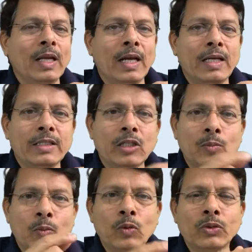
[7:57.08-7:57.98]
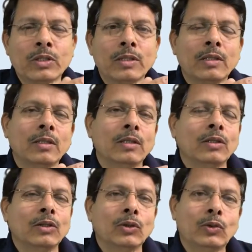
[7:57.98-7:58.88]
as it moves
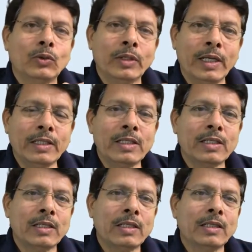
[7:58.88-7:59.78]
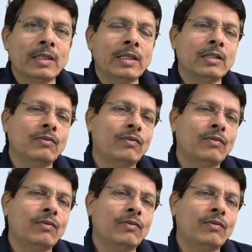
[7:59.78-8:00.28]
through resistor, there is a